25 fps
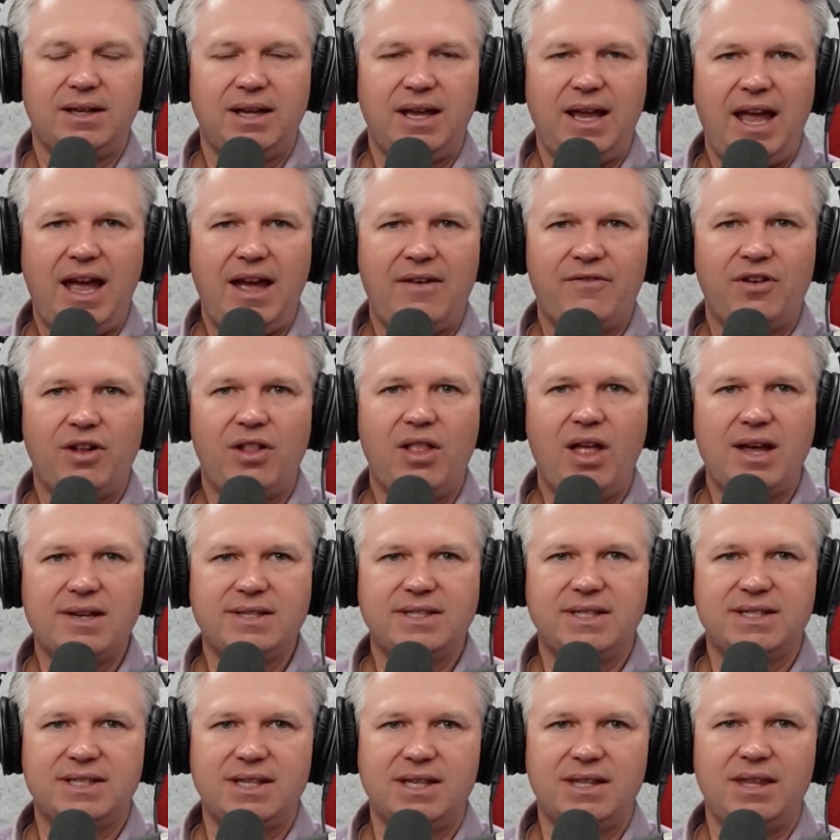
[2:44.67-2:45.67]
have
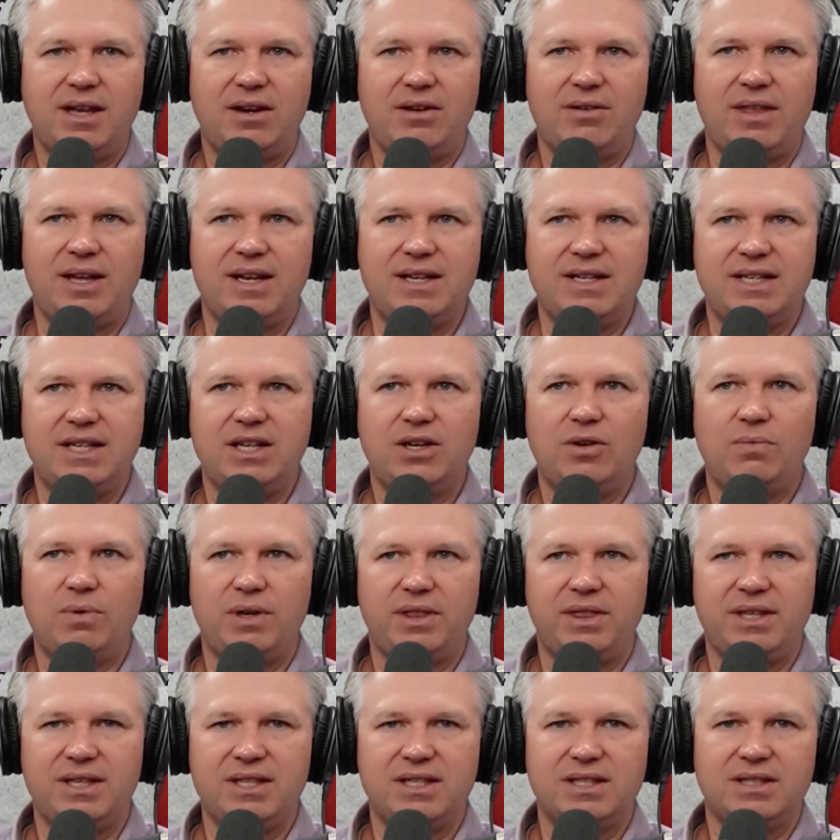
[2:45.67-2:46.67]
clauses in there that deal
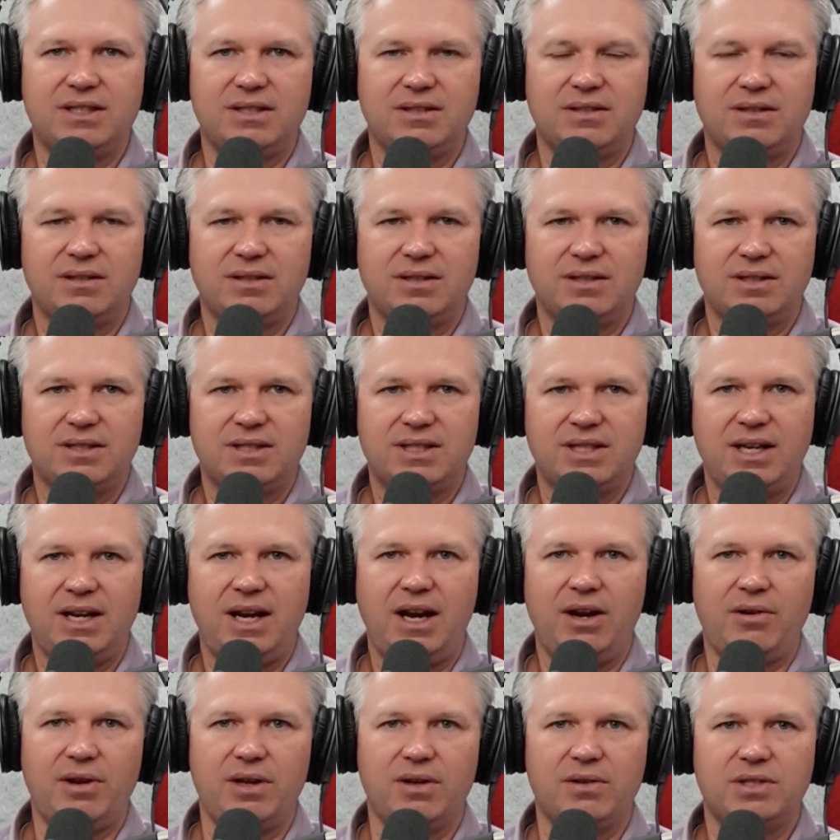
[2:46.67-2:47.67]
with these
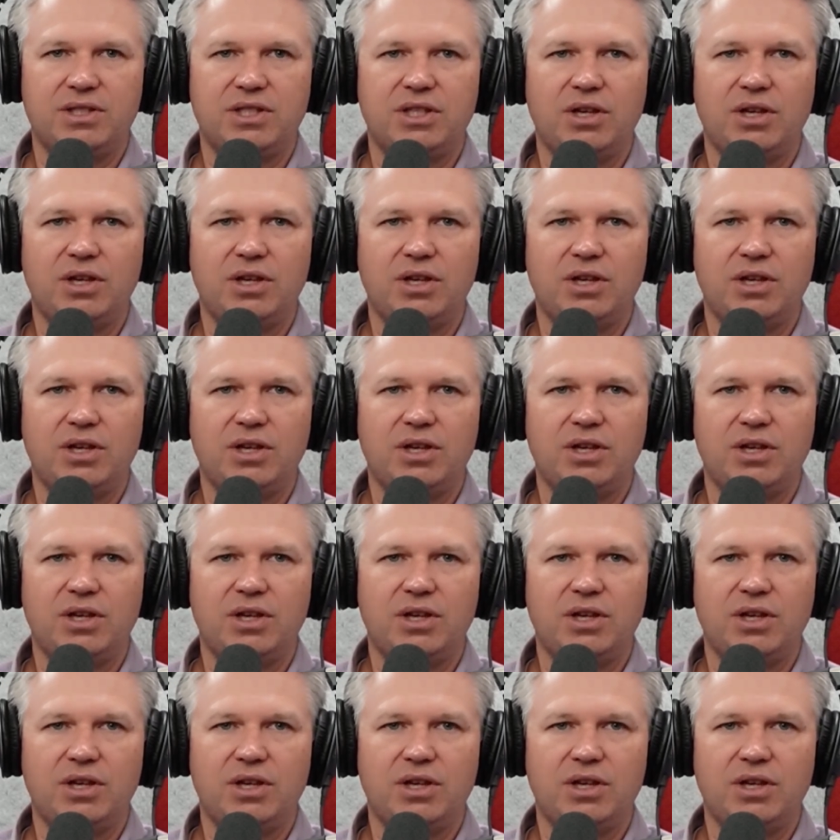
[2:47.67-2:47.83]
scenarios.